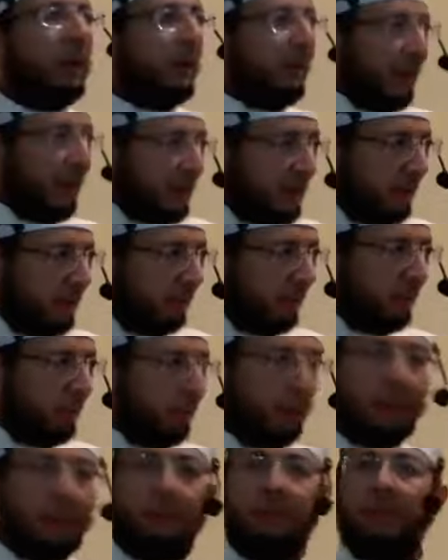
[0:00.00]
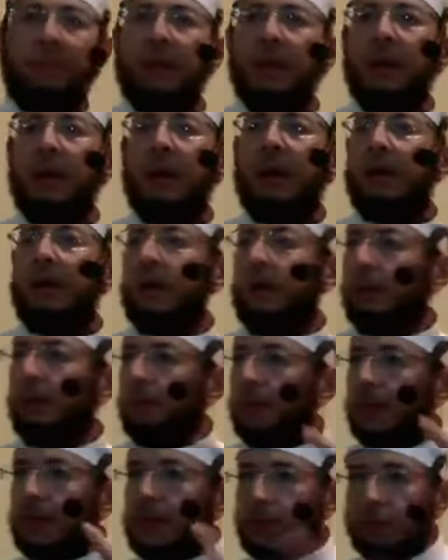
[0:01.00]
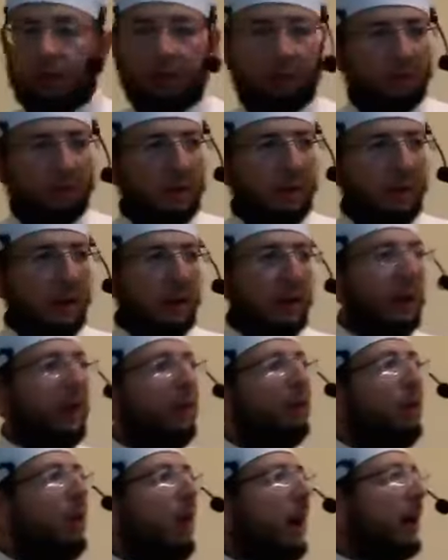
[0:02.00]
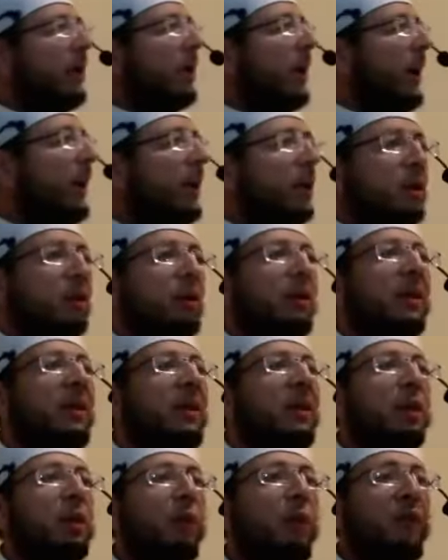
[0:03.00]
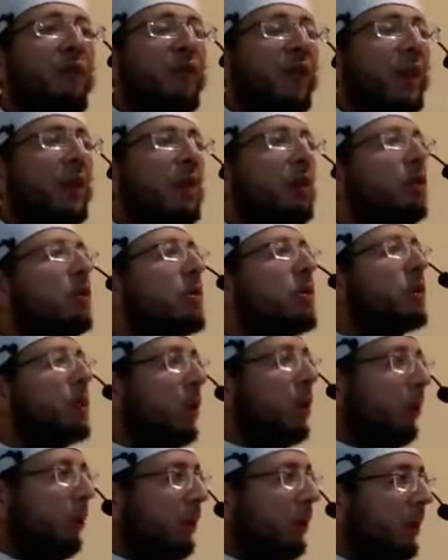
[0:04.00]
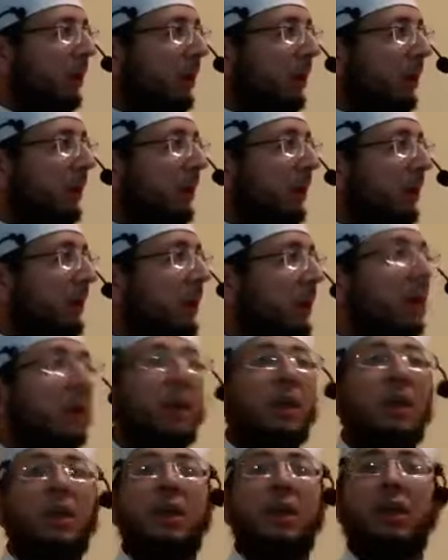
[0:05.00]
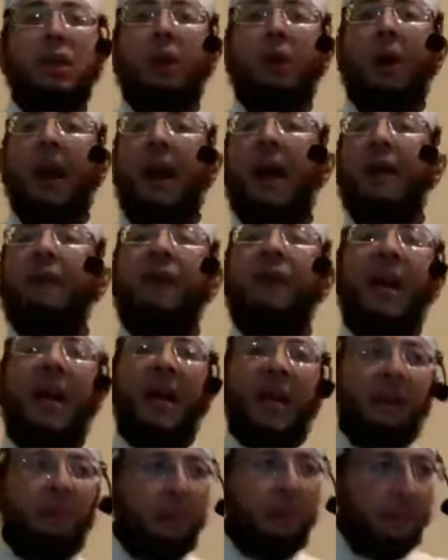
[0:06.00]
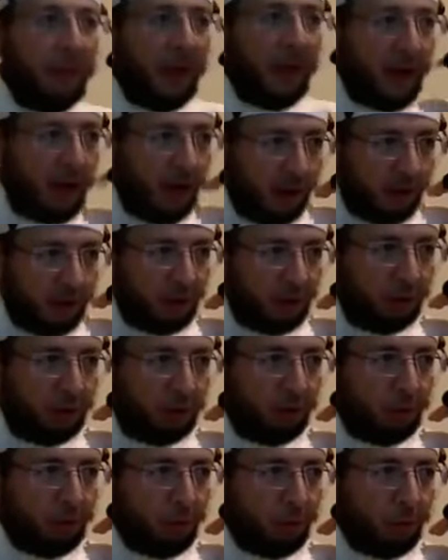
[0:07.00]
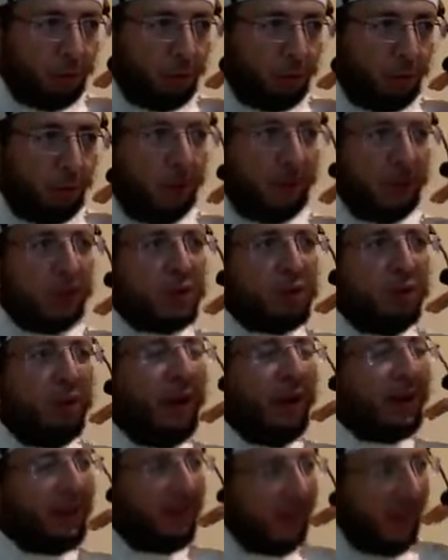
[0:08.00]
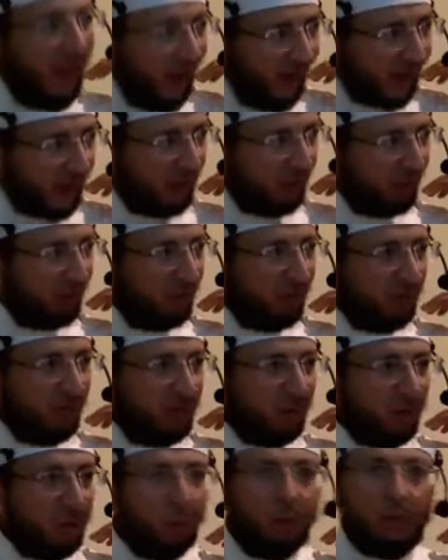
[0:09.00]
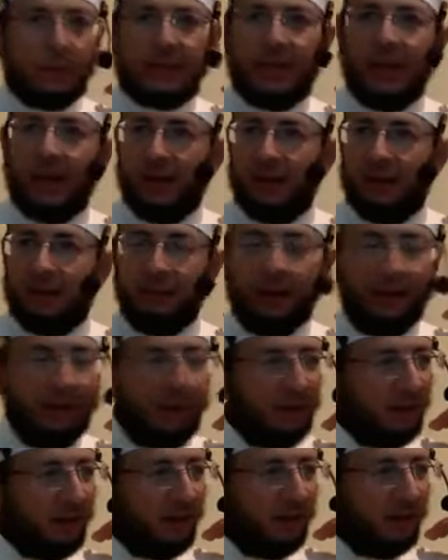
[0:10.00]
That's number one. Number two, if you are going to, to feed your soul, you have enemy behind you wanted to attack you. Who is that enemy?